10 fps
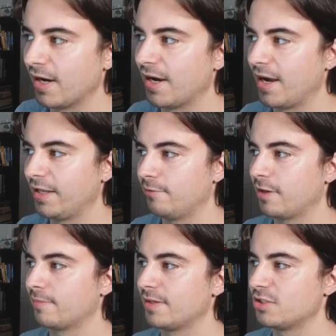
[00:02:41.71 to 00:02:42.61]
I highly
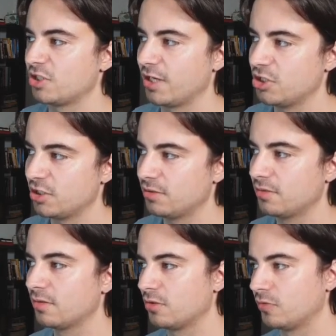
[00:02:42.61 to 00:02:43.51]
recommend changing
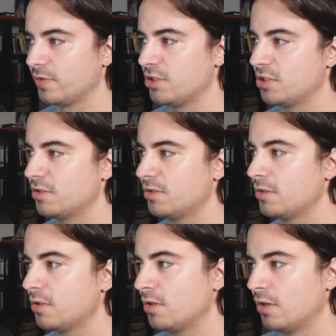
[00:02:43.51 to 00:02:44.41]
your region
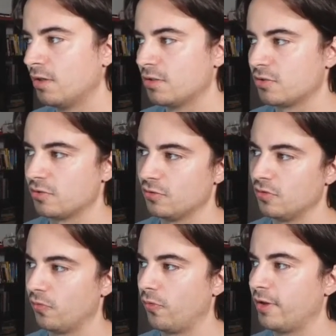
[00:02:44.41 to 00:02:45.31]
to
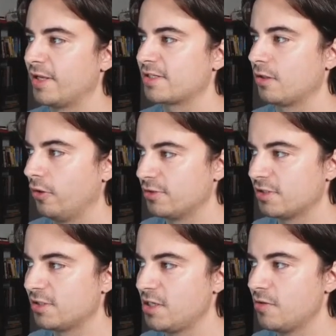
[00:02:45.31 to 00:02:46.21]
the one that's
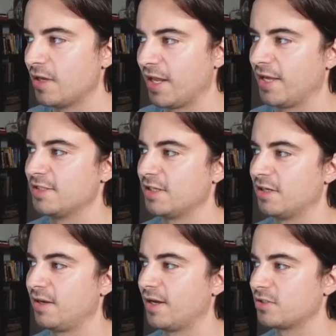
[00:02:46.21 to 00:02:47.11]
closest to you that ends in a
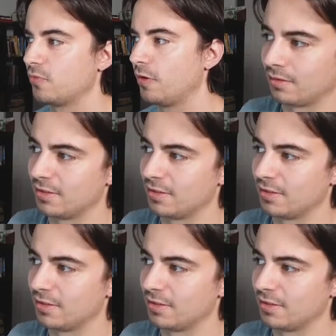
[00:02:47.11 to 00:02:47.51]
-1.